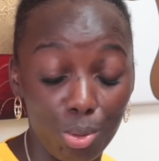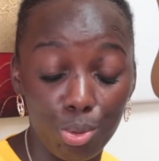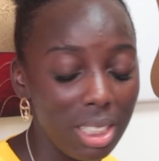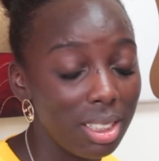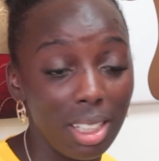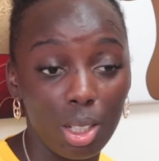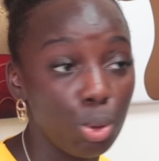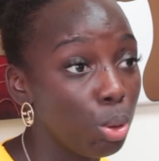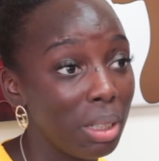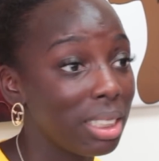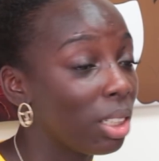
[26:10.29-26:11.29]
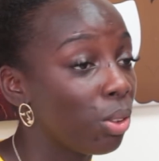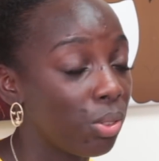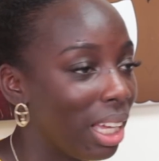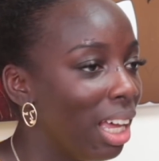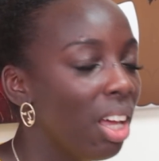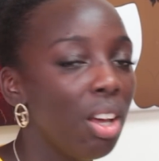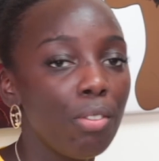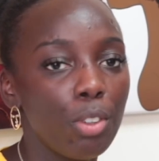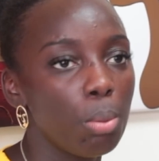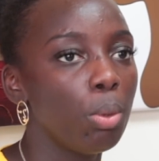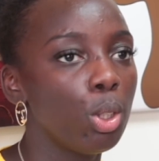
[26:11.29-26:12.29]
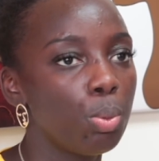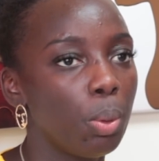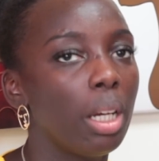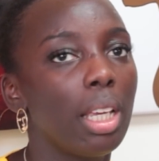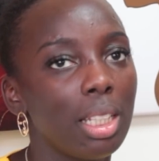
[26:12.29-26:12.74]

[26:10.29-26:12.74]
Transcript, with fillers: The reason I call myself that, for the most part,